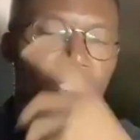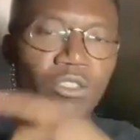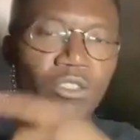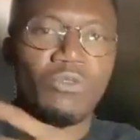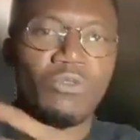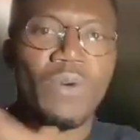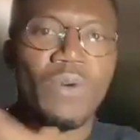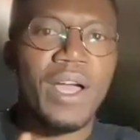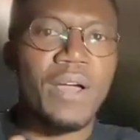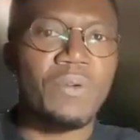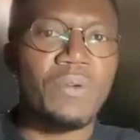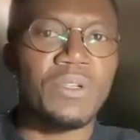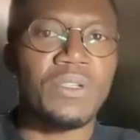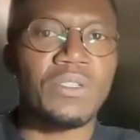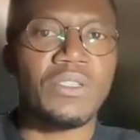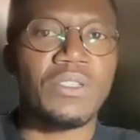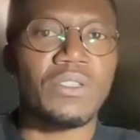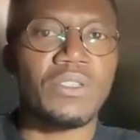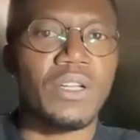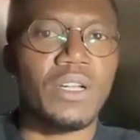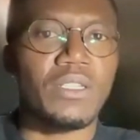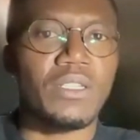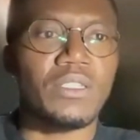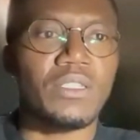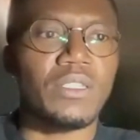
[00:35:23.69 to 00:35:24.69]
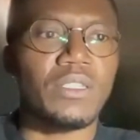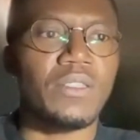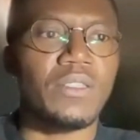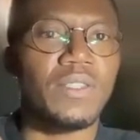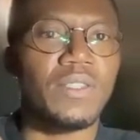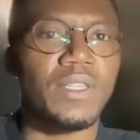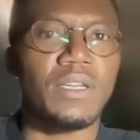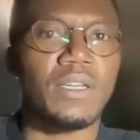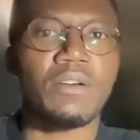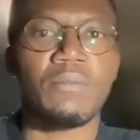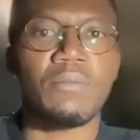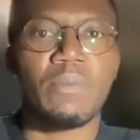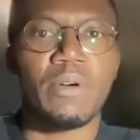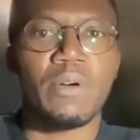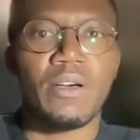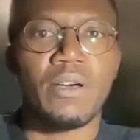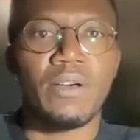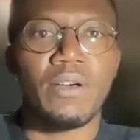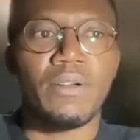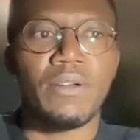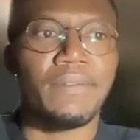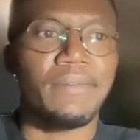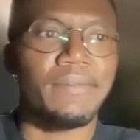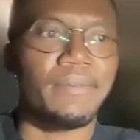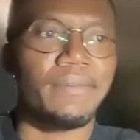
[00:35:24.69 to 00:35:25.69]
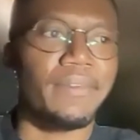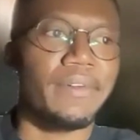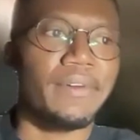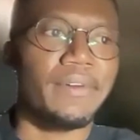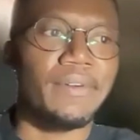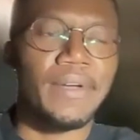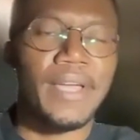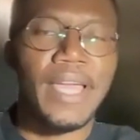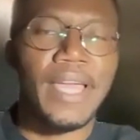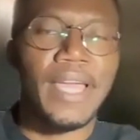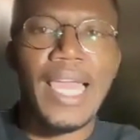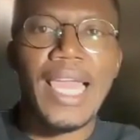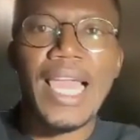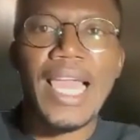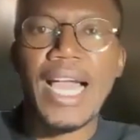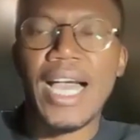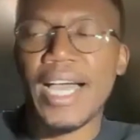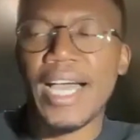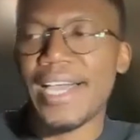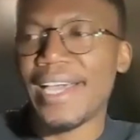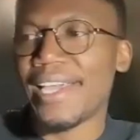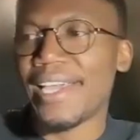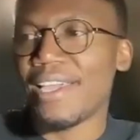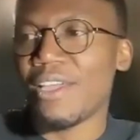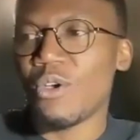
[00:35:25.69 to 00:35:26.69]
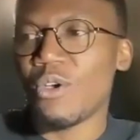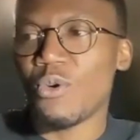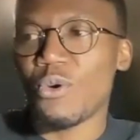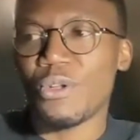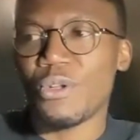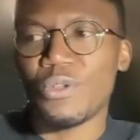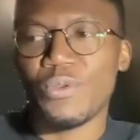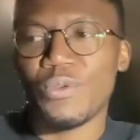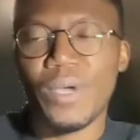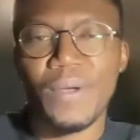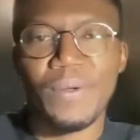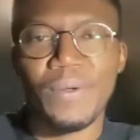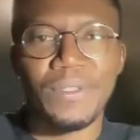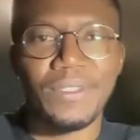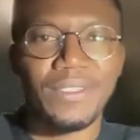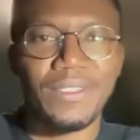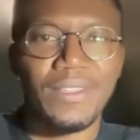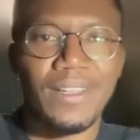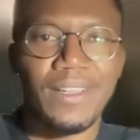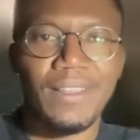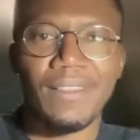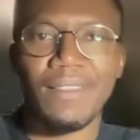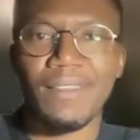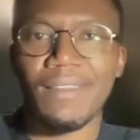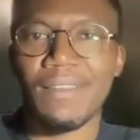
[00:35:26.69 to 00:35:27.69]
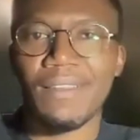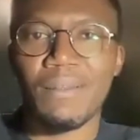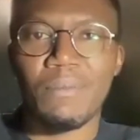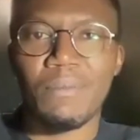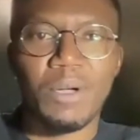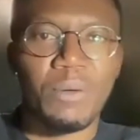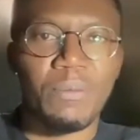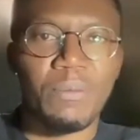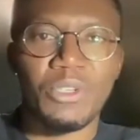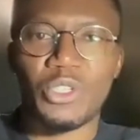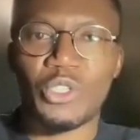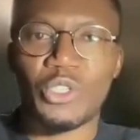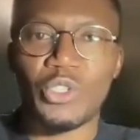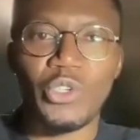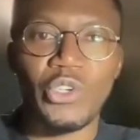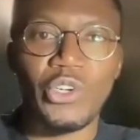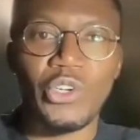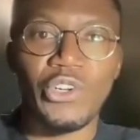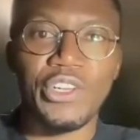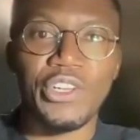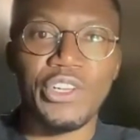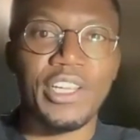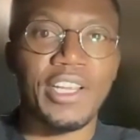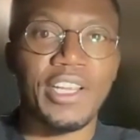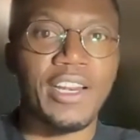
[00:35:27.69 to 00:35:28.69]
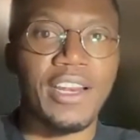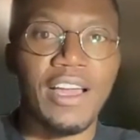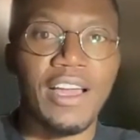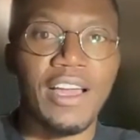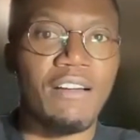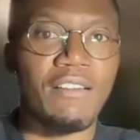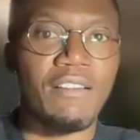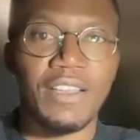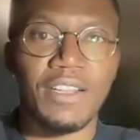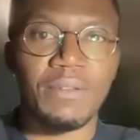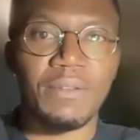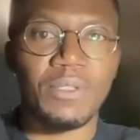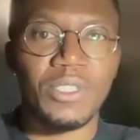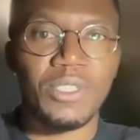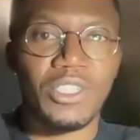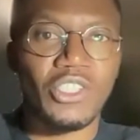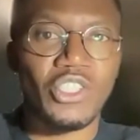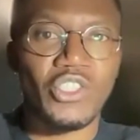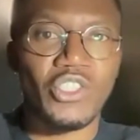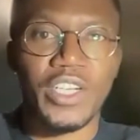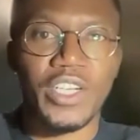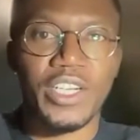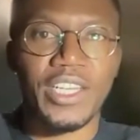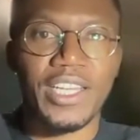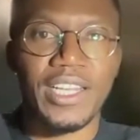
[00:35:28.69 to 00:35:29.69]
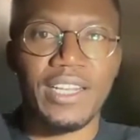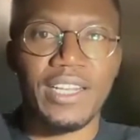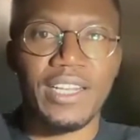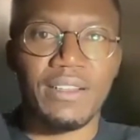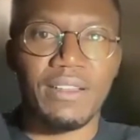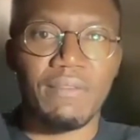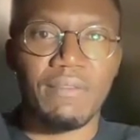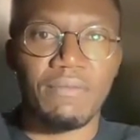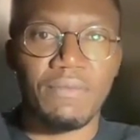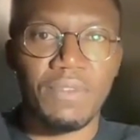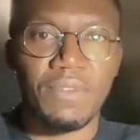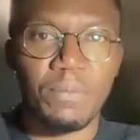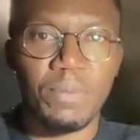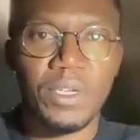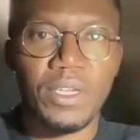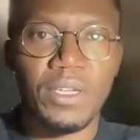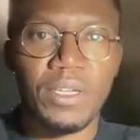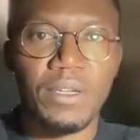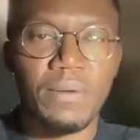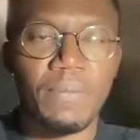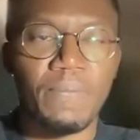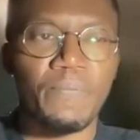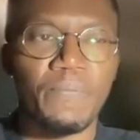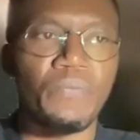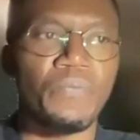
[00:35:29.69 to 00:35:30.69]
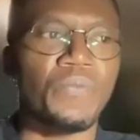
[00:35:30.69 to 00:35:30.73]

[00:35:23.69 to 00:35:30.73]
Do I want to start to think about, AI, or do I want to start thinking about machine learning now that I'm still trying to get an MVP?